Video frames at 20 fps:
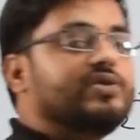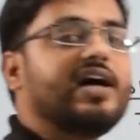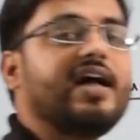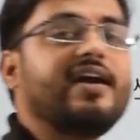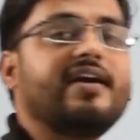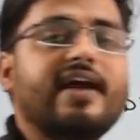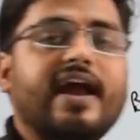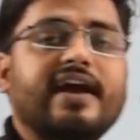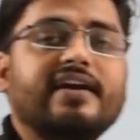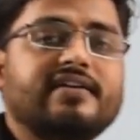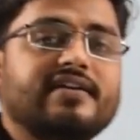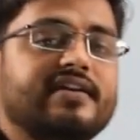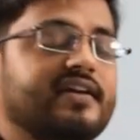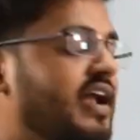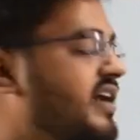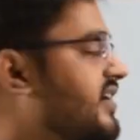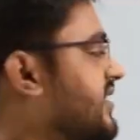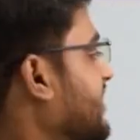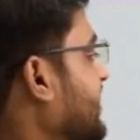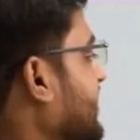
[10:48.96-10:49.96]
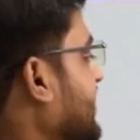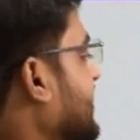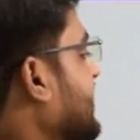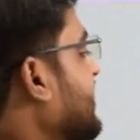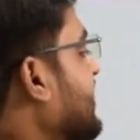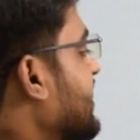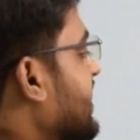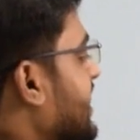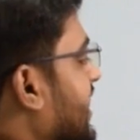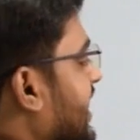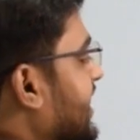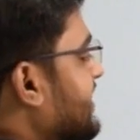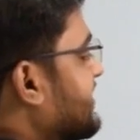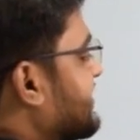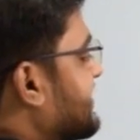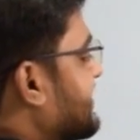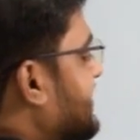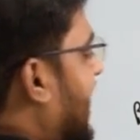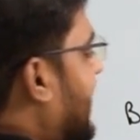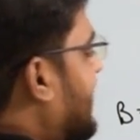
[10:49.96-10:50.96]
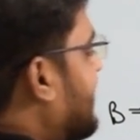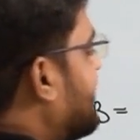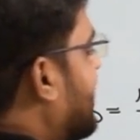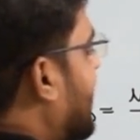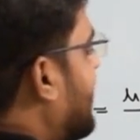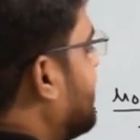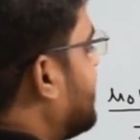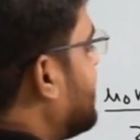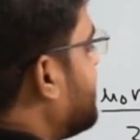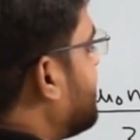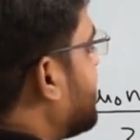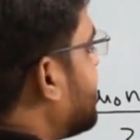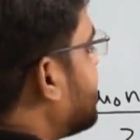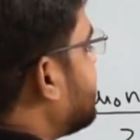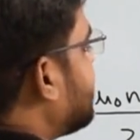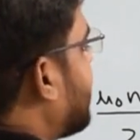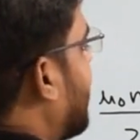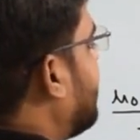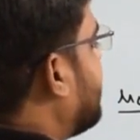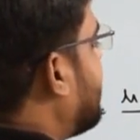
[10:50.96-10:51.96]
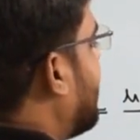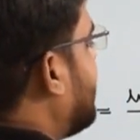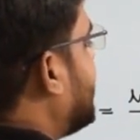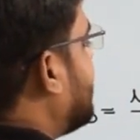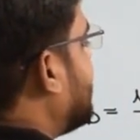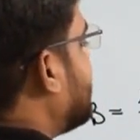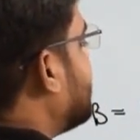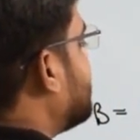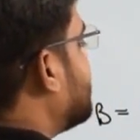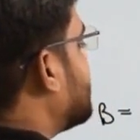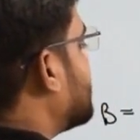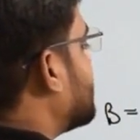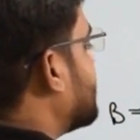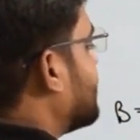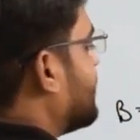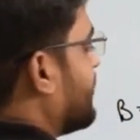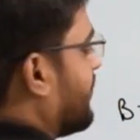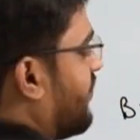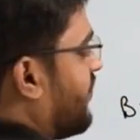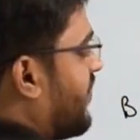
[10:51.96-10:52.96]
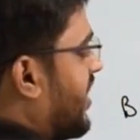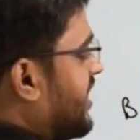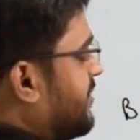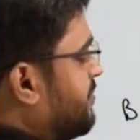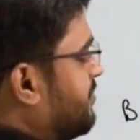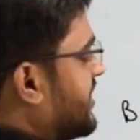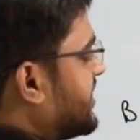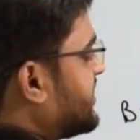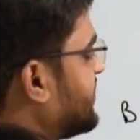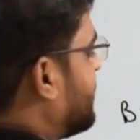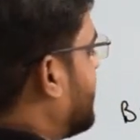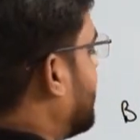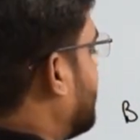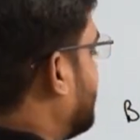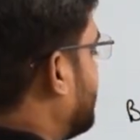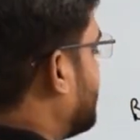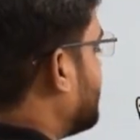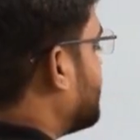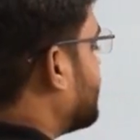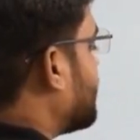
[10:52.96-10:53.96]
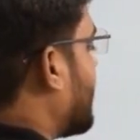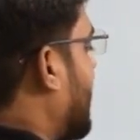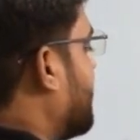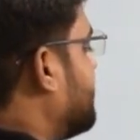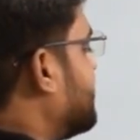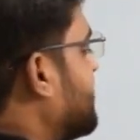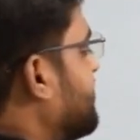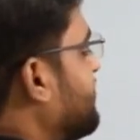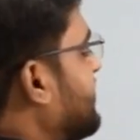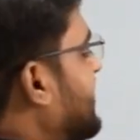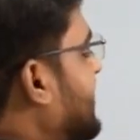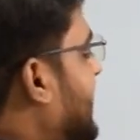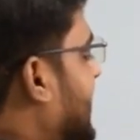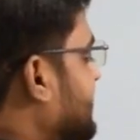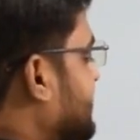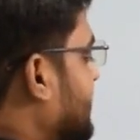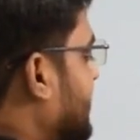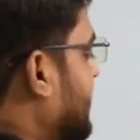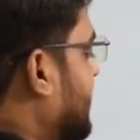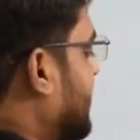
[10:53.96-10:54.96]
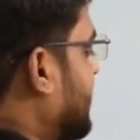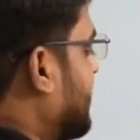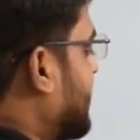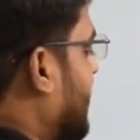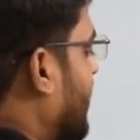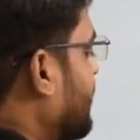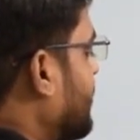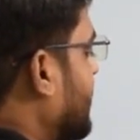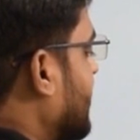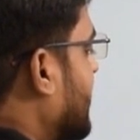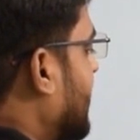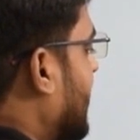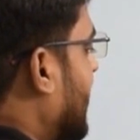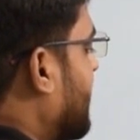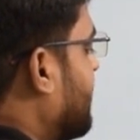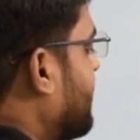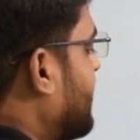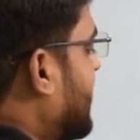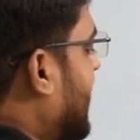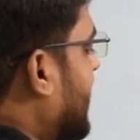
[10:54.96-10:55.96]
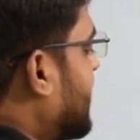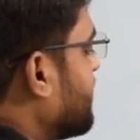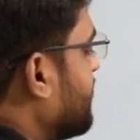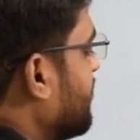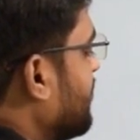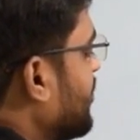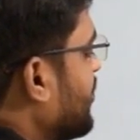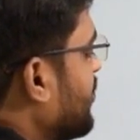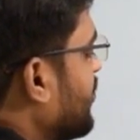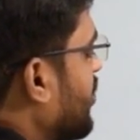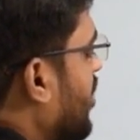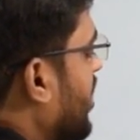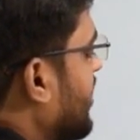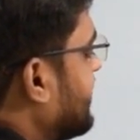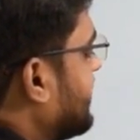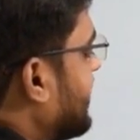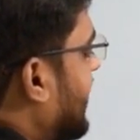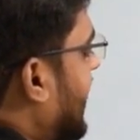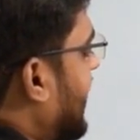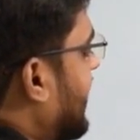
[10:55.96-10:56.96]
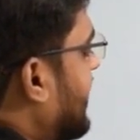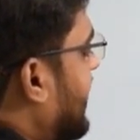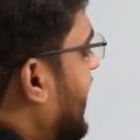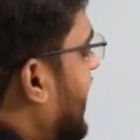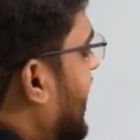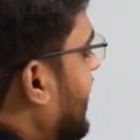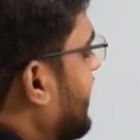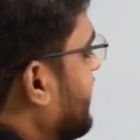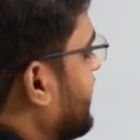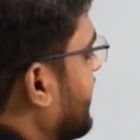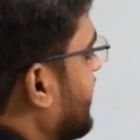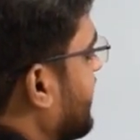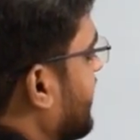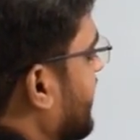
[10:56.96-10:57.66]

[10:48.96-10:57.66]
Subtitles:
are 90 degree, and sine 90 plus sine 90 is 1 plus 1 2. So I am simply cancelling it out, and we get mu naught Ni.